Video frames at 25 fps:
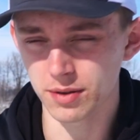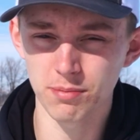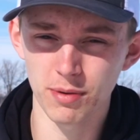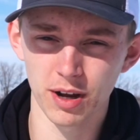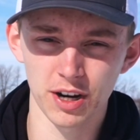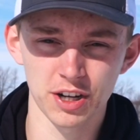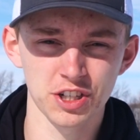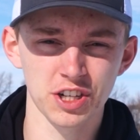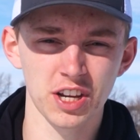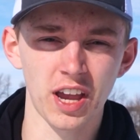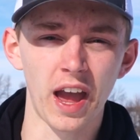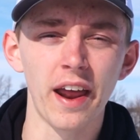
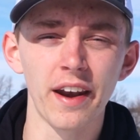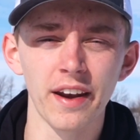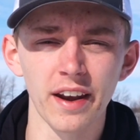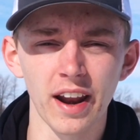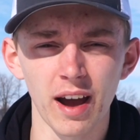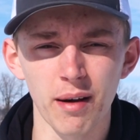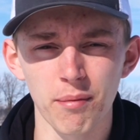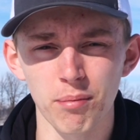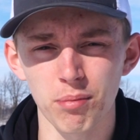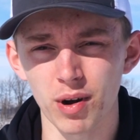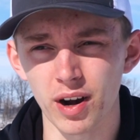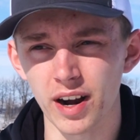much
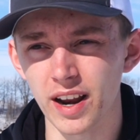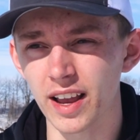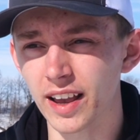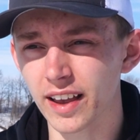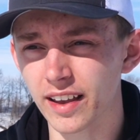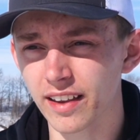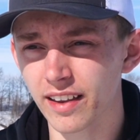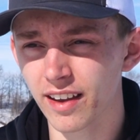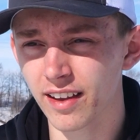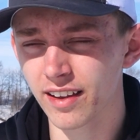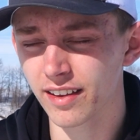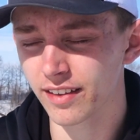cannot break
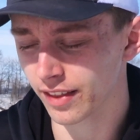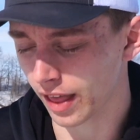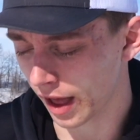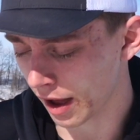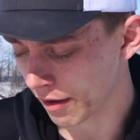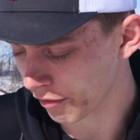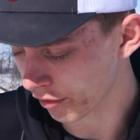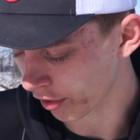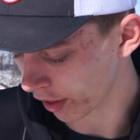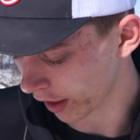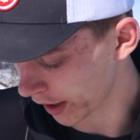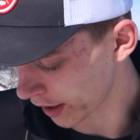
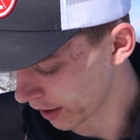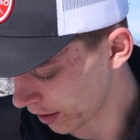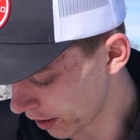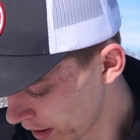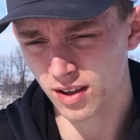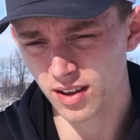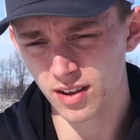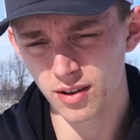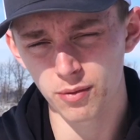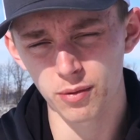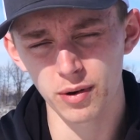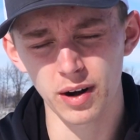that flight.
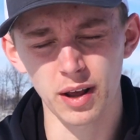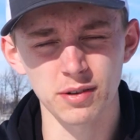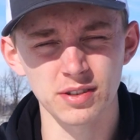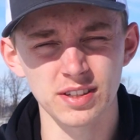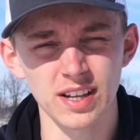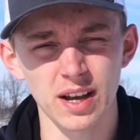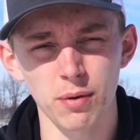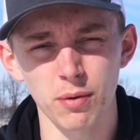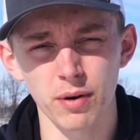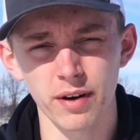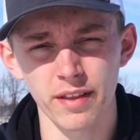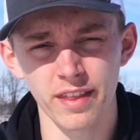When I
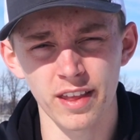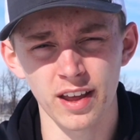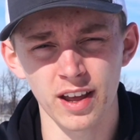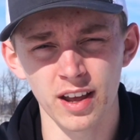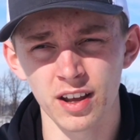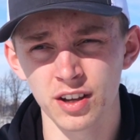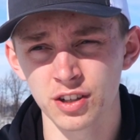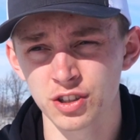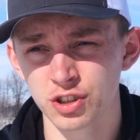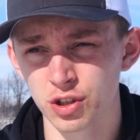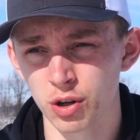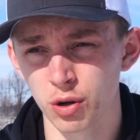was at one of
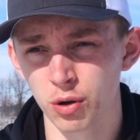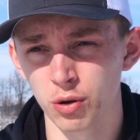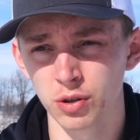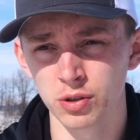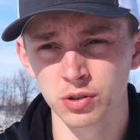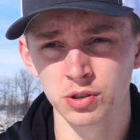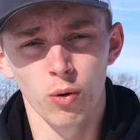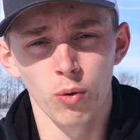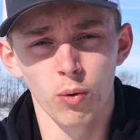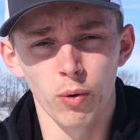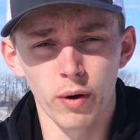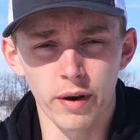the
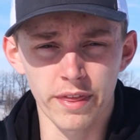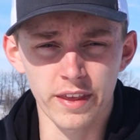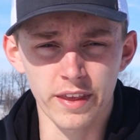shows, one of